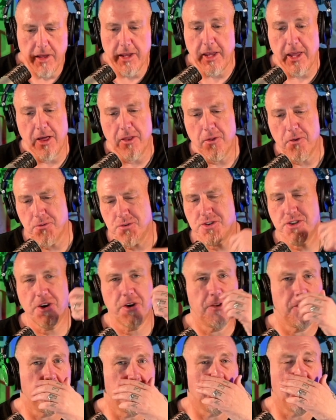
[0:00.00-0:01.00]
That yellow
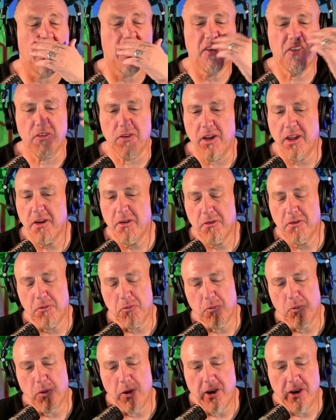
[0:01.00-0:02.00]
shirt, though, I
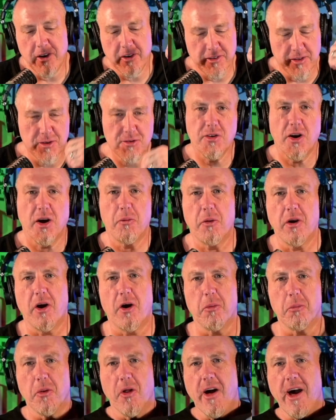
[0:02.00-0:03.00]
don't wear it. Usually I
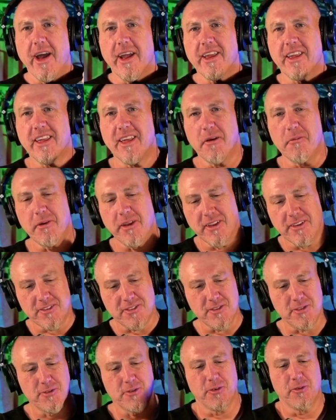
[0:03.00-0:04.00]
wear all black. I mean,
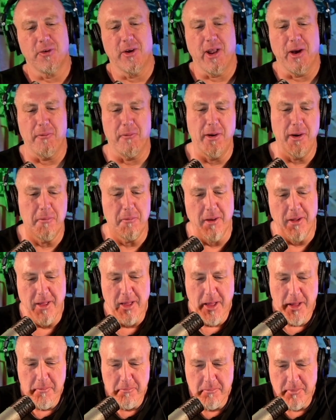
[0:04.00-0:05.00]
that's usually what I wear.
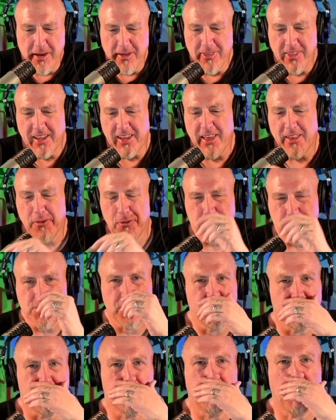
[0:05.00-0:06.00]
But, man, that yellow
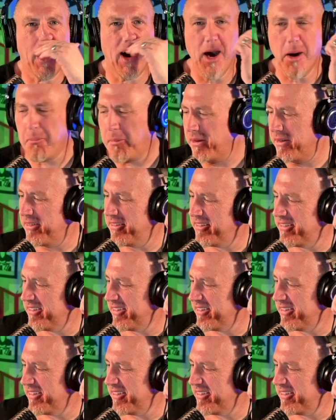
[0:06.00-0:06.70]
shirt's popping.